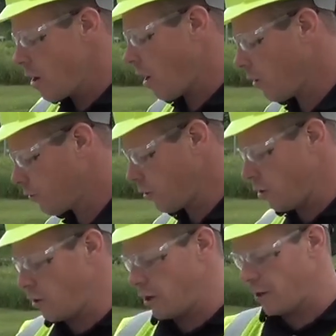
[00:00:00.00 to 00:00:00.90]

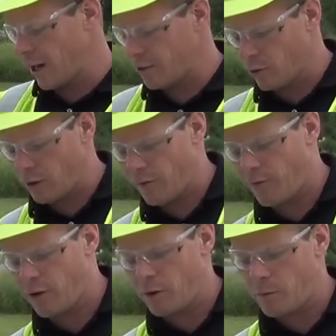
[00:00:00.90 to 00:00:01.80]
Also a nice oily
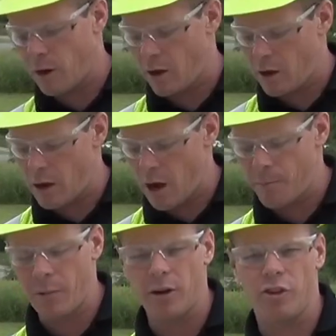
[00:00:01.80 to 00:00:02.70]
film
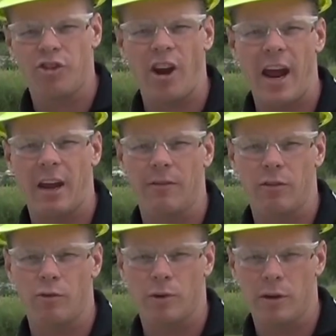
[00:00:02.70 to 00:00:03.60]
up on the shank of
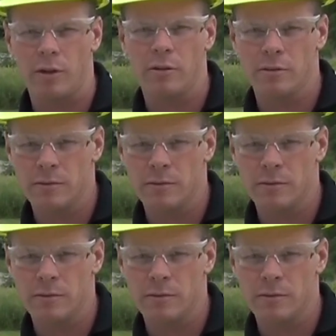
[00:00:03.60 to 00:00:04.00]
the drill.